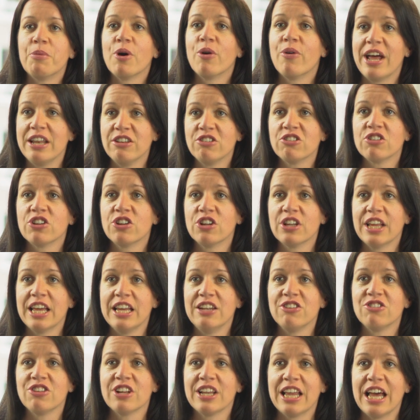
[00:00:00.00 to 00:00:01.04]
parental
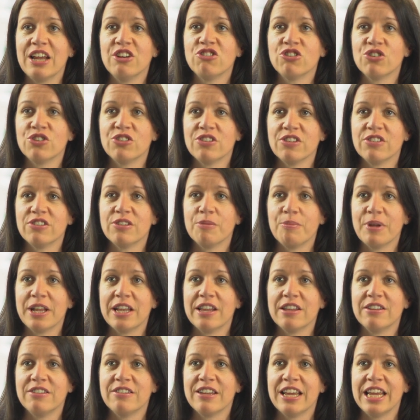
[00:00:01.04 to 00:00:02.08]
intellectual
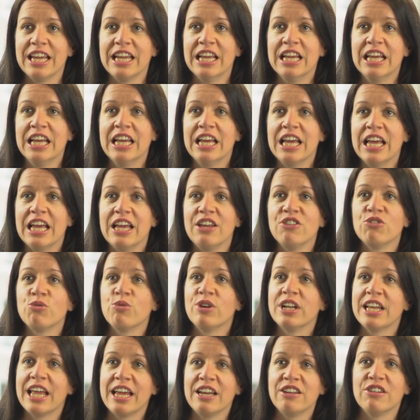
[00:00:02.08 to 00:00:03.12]
disability is
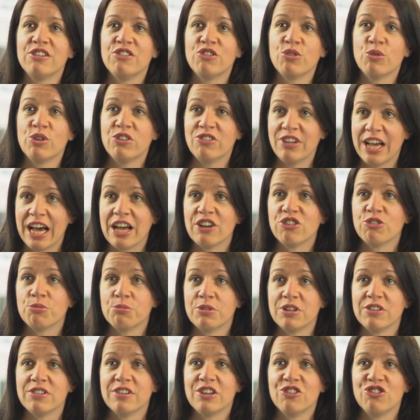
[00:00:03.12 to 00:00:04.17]
related to
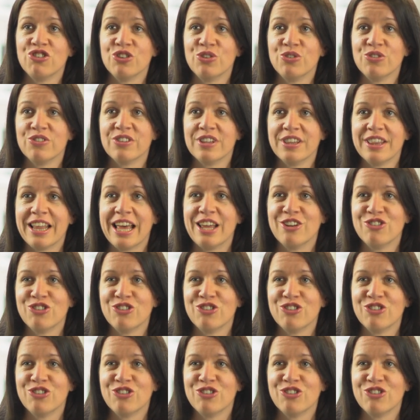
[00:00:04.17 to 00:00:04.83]
attachment issues in their